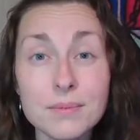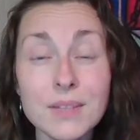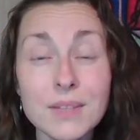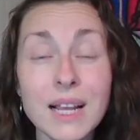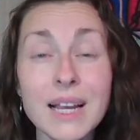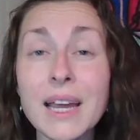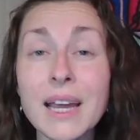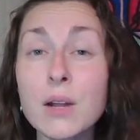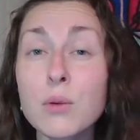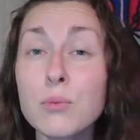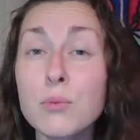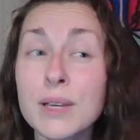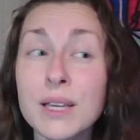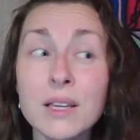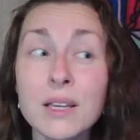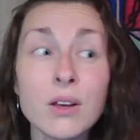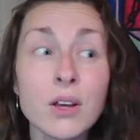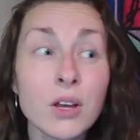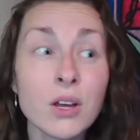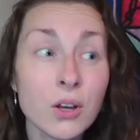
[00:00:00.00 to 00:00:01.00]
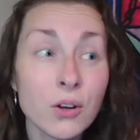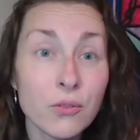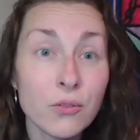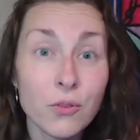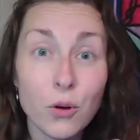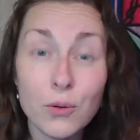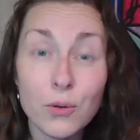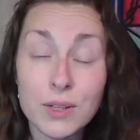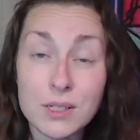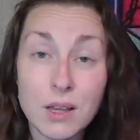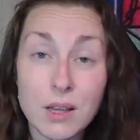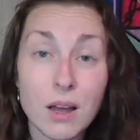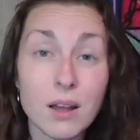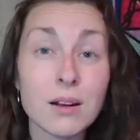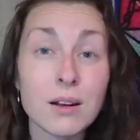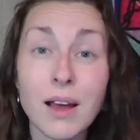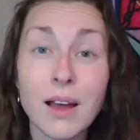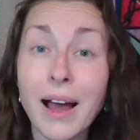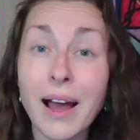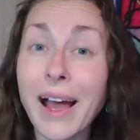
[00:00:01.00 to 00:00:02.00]
Again, we focus
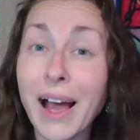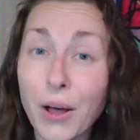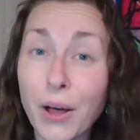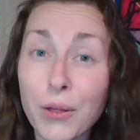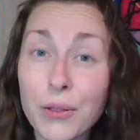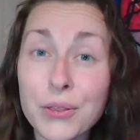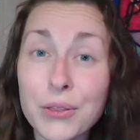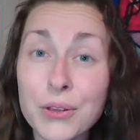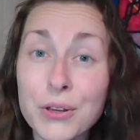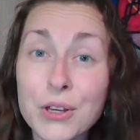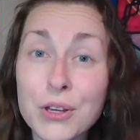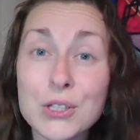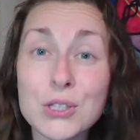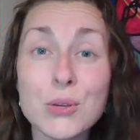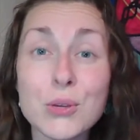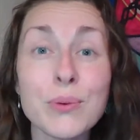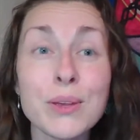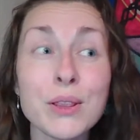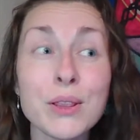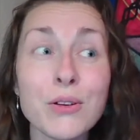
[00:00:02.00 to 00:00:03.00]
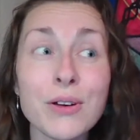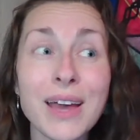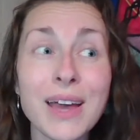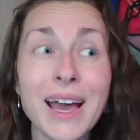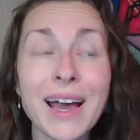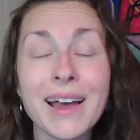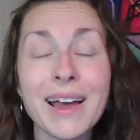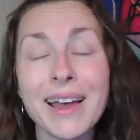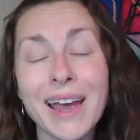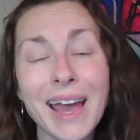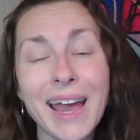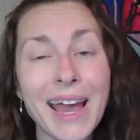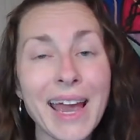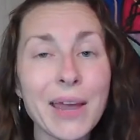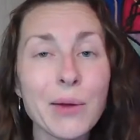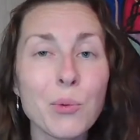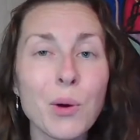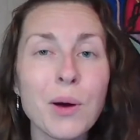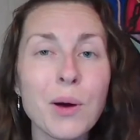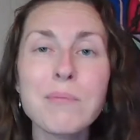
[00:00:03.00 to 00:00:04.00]
on gut health. So we look at,
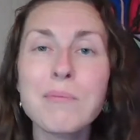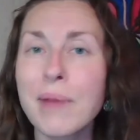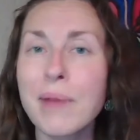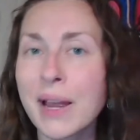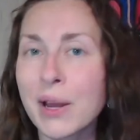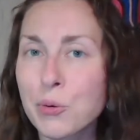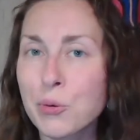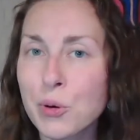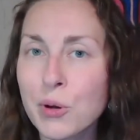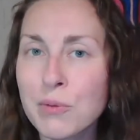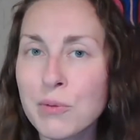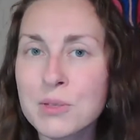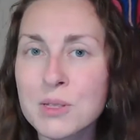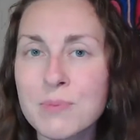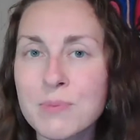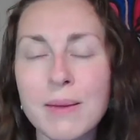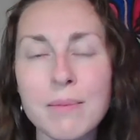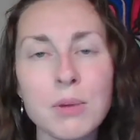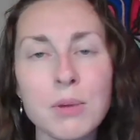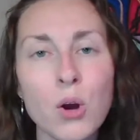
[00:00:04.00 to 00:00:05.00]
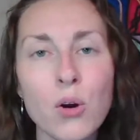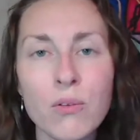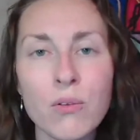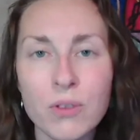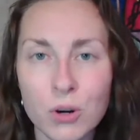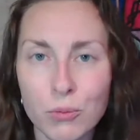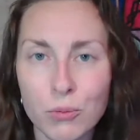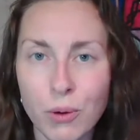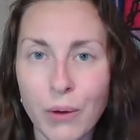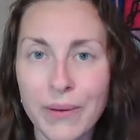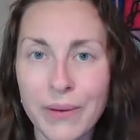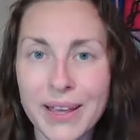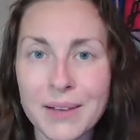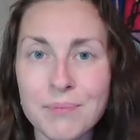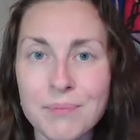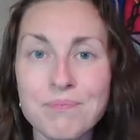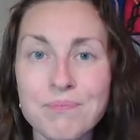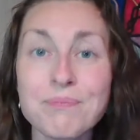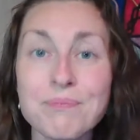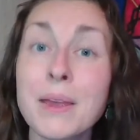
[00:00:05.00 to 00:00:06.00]
hey, what microbes may be
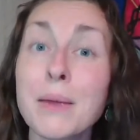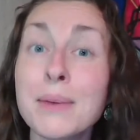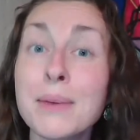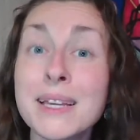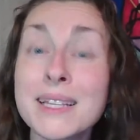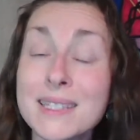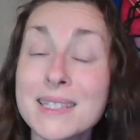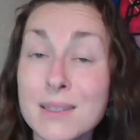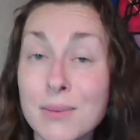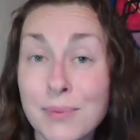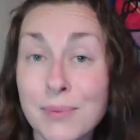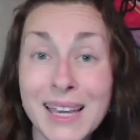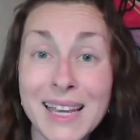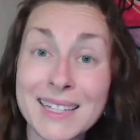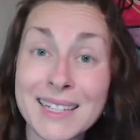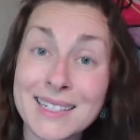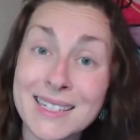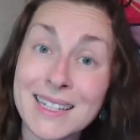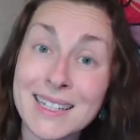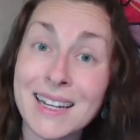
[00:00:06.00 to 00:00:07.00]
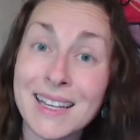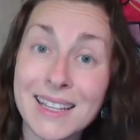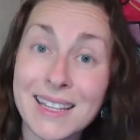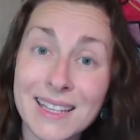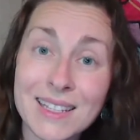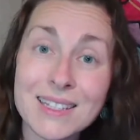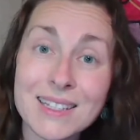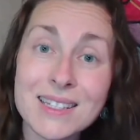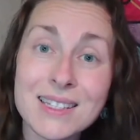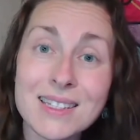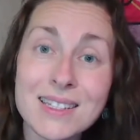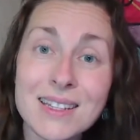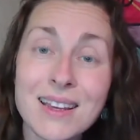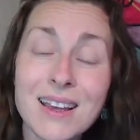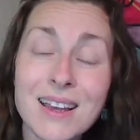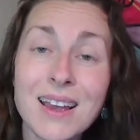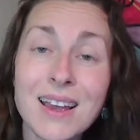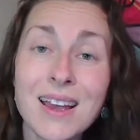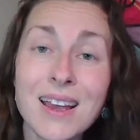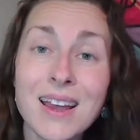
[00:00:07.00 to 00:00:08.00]
overgrowing? Maybe it's some candida yeast
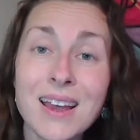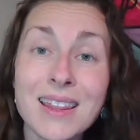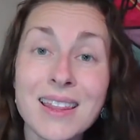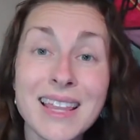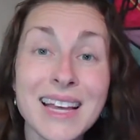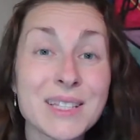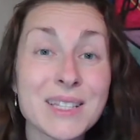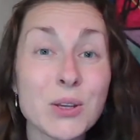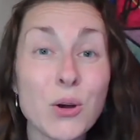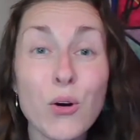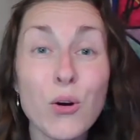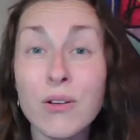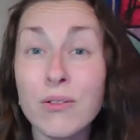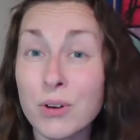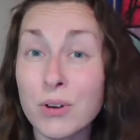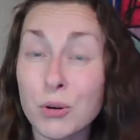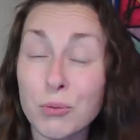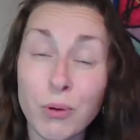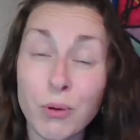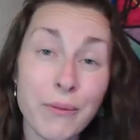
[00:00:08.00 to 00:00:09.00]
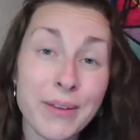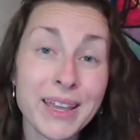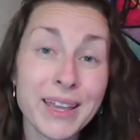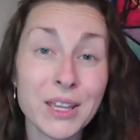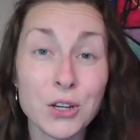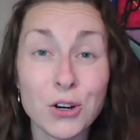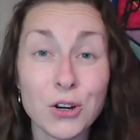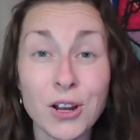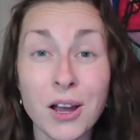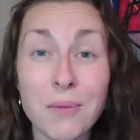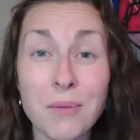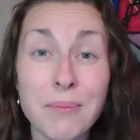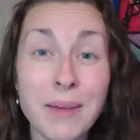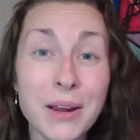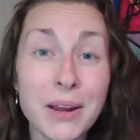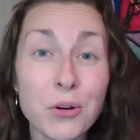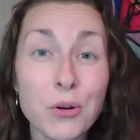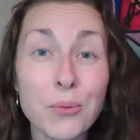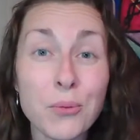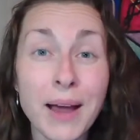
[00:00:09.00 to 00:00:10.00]
that's overgrowing in your gut
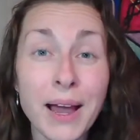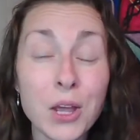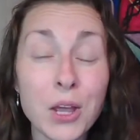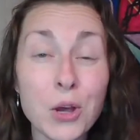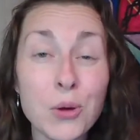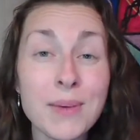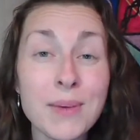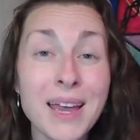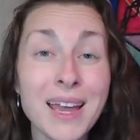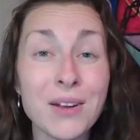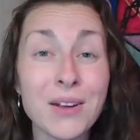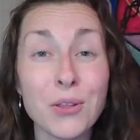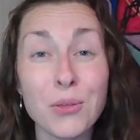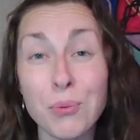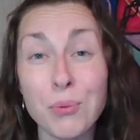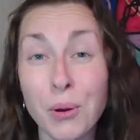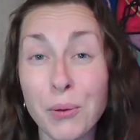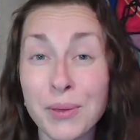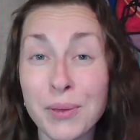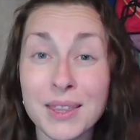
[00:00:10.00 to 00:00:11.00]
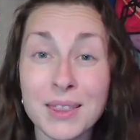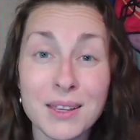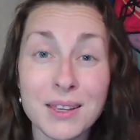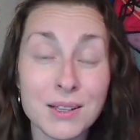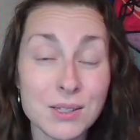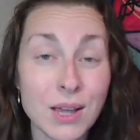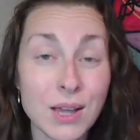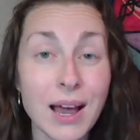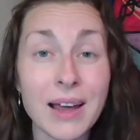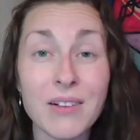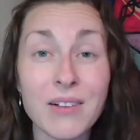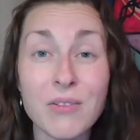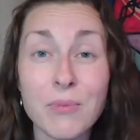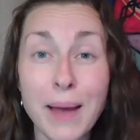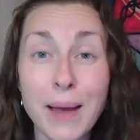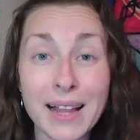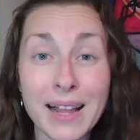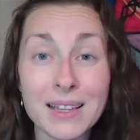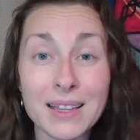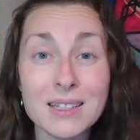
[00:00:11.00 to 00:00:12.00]
microbiome and throwing things out of
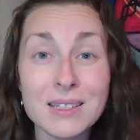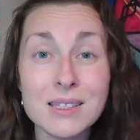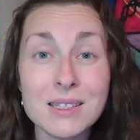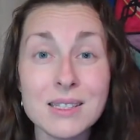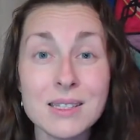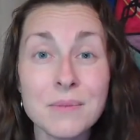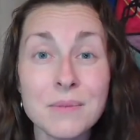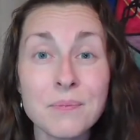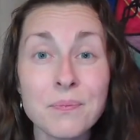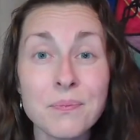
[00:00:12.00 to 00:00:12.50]
balance.